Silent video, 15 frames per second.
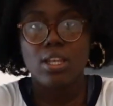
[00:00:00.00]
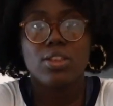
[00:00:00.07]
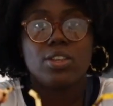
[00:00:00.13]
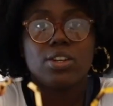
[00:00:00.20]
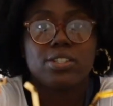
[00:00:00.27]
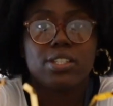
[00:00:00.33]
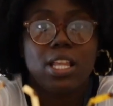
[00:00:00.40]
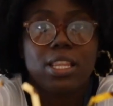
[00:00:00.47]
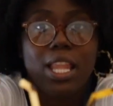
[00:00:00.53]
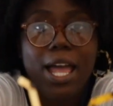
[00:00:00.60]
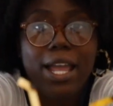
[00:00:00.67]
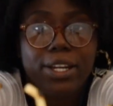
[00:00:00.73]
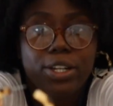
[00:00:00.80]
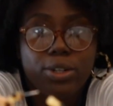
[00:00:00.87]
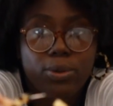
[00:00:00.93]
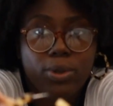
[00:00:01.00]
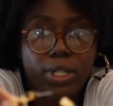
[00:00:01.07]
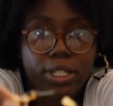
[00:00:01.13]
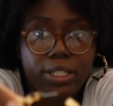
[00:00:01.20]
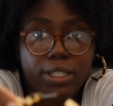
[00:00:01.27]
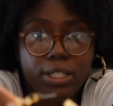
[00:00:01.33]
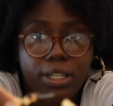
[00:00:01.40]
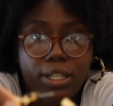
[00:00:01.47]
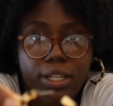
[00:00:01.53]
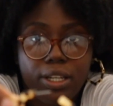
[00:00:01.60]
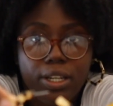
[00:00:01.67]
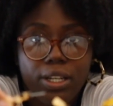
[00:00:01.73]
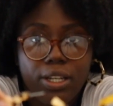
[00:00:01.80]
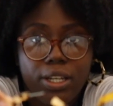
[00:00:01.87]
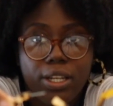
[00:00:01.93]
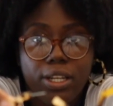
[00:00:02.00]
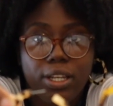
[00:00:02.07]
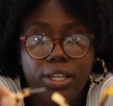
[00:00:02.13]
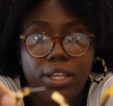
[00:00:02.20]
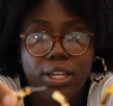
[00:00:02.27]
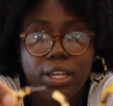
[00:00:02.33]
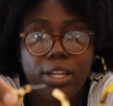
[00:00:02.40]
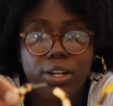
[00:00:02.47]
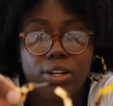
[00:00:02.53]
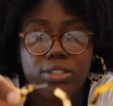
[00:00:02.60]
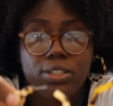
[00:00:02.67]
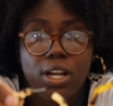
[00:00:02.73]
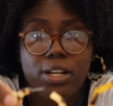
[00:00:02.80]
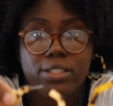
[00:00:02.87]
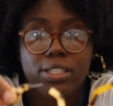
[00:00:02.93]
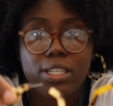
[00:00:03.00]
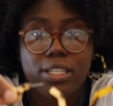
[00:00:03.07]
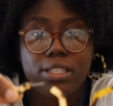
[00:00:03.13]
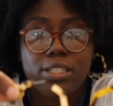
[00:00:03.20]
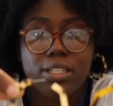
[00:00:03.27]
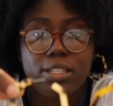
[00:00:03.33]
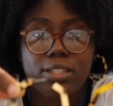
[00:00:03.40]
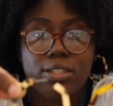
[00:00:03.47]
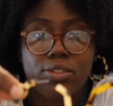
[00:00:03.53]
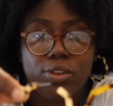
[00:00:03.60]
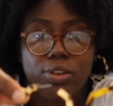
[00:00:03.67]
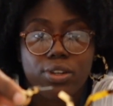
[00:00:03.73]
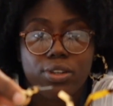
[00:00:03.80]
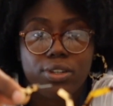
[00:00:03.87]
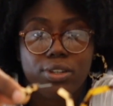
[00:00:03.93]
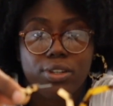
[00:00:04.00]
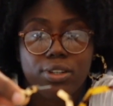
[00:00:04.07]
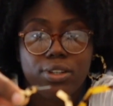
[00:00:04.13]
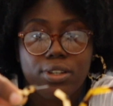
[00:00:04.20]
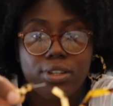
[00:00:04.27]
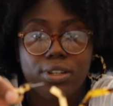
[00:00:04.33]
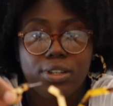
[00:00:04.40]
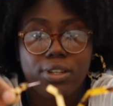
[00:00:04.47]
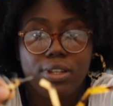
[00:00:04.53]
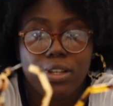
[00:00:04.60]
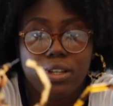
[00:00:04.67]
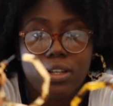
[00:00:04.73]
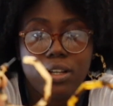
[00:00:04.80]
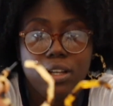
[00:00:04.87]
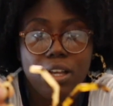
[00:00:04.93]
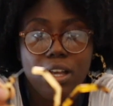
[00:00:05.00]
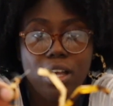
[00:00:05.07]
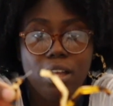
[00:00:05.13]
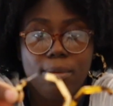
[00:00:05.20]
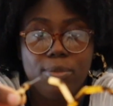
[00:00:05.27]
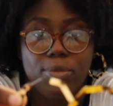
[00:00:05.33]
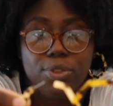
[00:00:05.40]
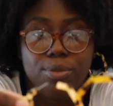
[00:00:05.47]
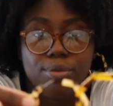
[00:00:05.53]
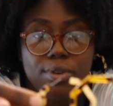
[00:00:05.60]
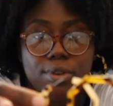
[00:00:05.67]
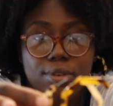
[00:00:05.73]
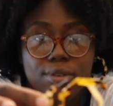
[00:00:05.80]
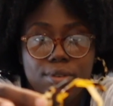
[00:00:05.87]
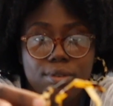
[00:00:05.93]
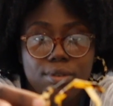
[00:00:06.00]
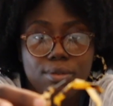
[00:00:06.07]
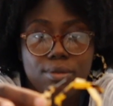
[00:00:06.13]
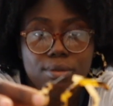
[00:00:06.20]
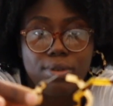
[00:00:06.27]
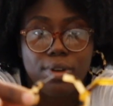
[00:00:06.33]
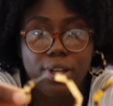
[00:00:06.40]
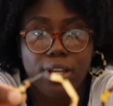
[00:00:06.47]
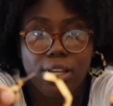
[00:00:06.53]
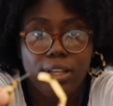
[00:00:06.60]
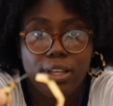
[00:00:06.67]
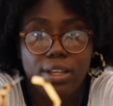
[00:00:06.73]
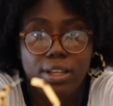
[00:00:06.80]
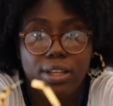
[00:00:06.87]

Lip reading: There's a lighter one and her dark-skinned sister. Come through.